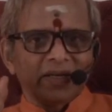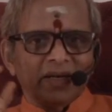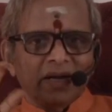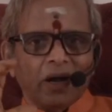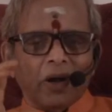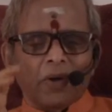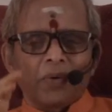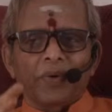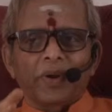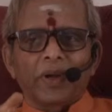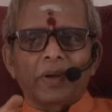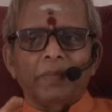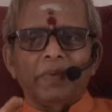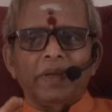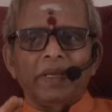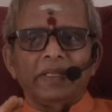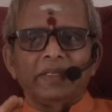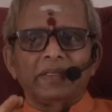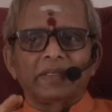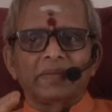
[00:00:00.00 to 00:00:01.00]
Aruna
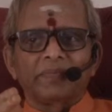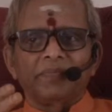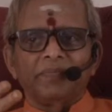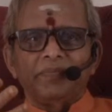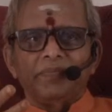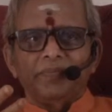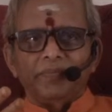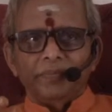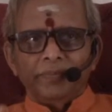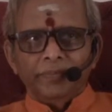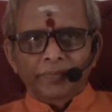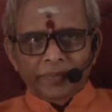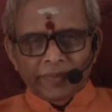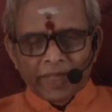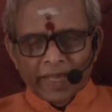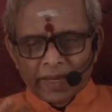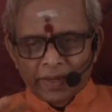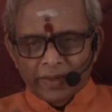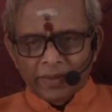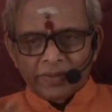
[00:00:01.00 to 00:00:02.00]
means
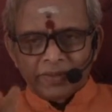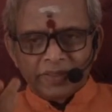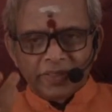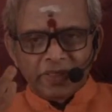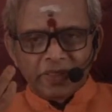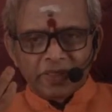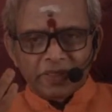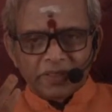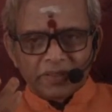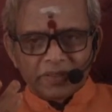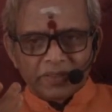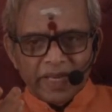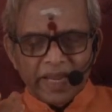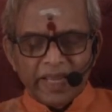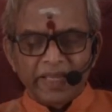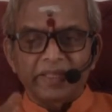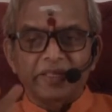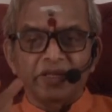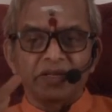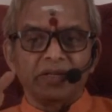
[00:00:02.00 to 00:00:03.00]
energy,
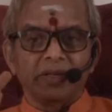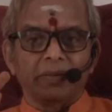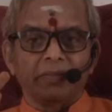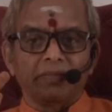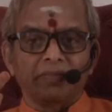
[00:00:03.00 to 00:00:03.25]
Chaitanyam,